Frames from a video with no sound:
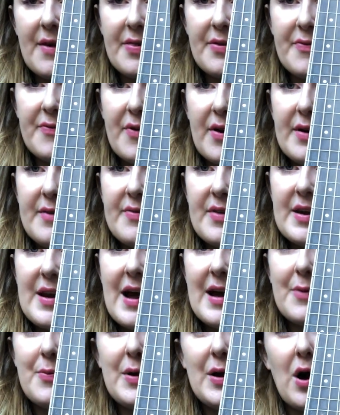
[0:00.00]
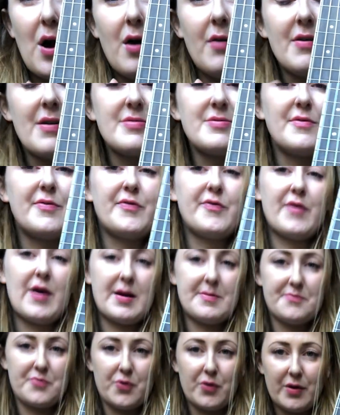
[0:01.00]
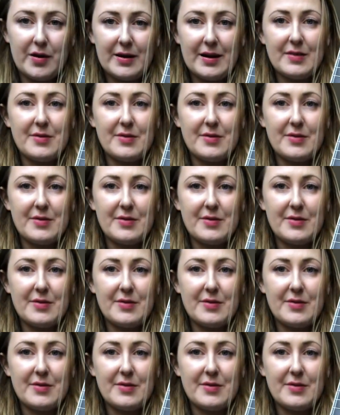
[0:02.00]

on the front of the neck, we called it the fretboard,